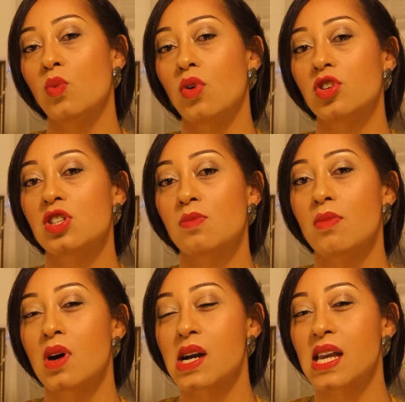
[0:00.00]
watched
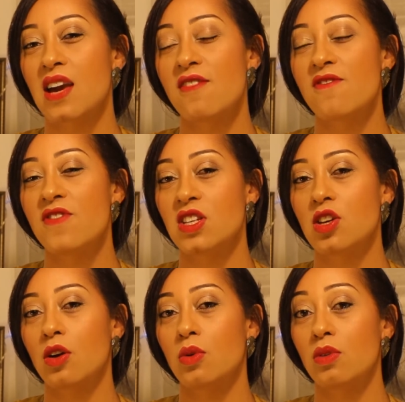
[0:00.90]
my
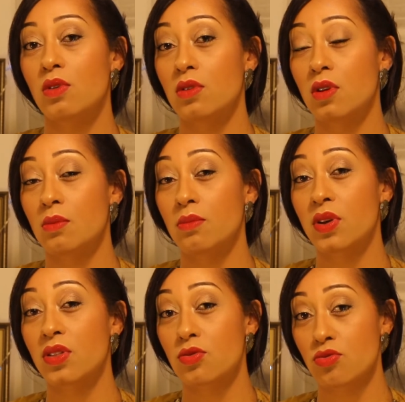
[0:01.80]
video
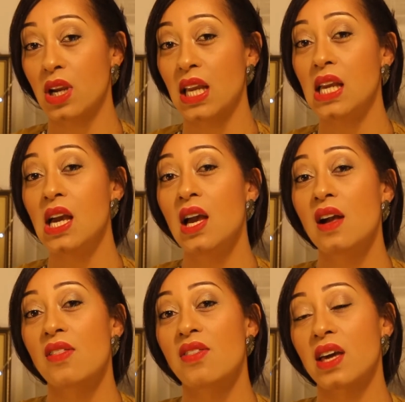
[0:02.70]
number 3,
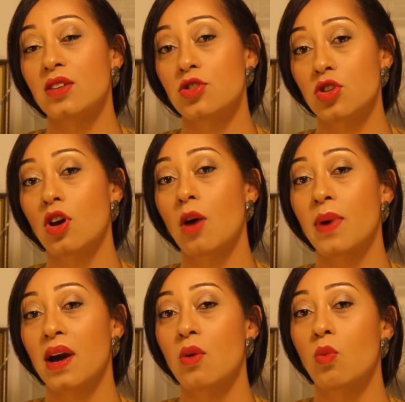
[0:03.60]
then do go
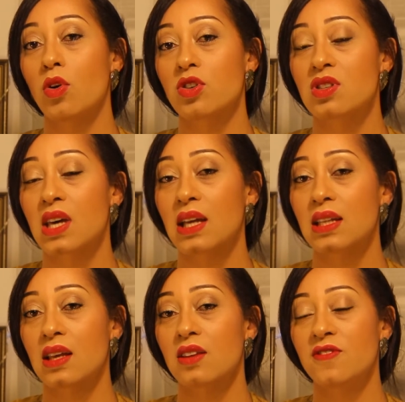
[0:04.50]
back and watch
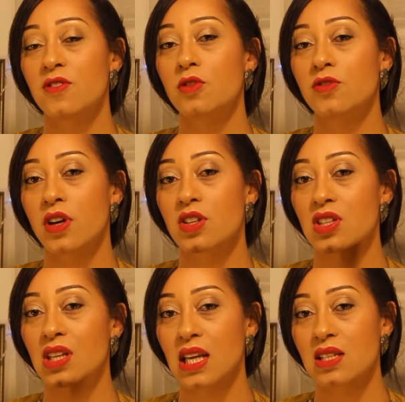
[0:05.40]
that. Now the full
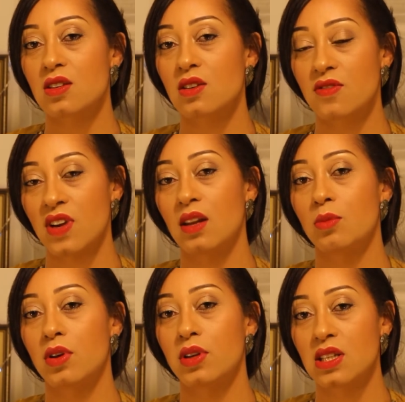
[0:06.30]
version isn't
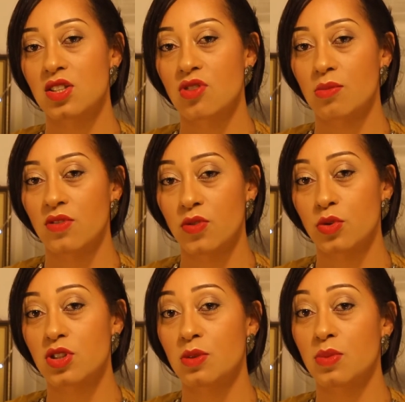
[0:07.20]
available on Instagram,
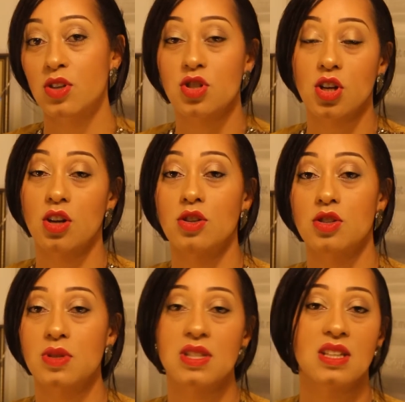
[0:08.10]
unfortunately, because you can only
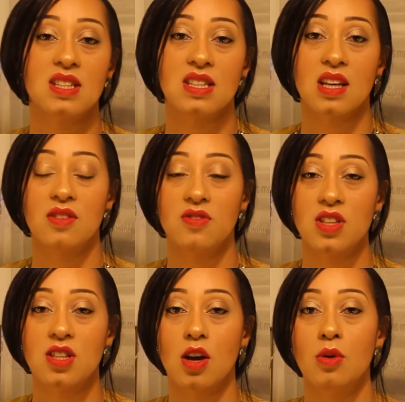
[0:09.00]
do a 60-second
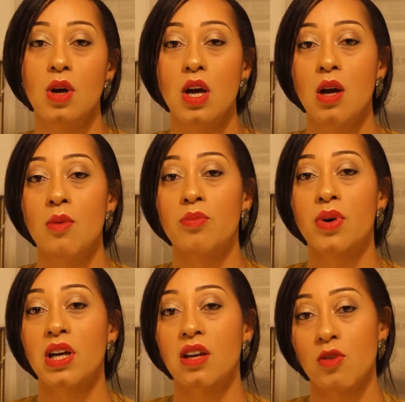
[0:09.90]
video,
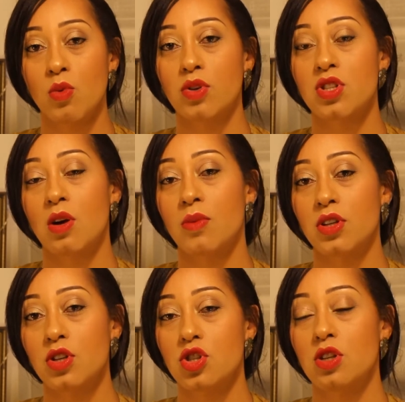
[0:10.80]
but you watch it on my
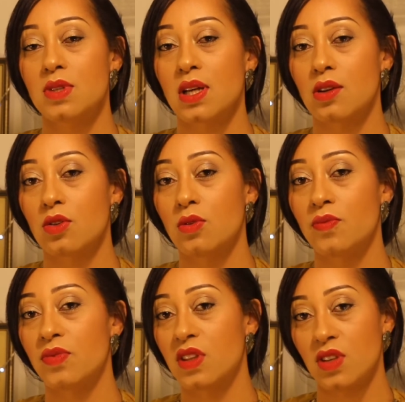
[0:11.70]
YouTube
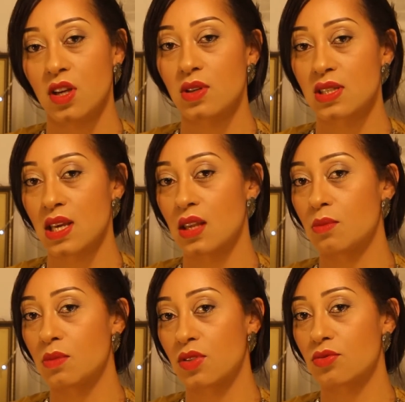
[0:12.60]
channel, the video is there,
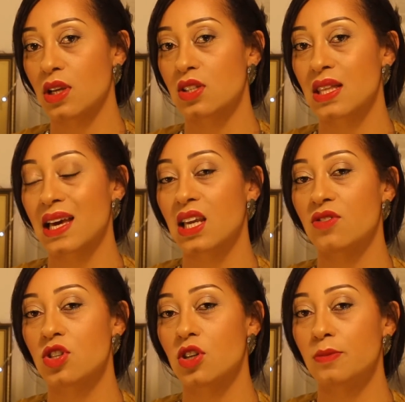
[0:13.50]
number 3, so that
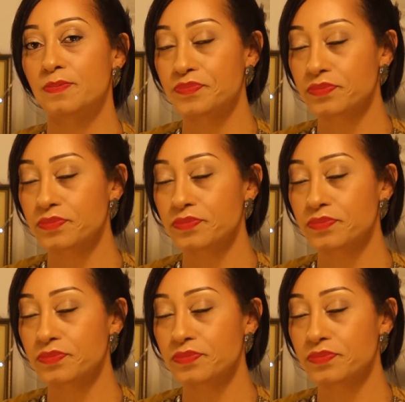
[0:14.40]
gives you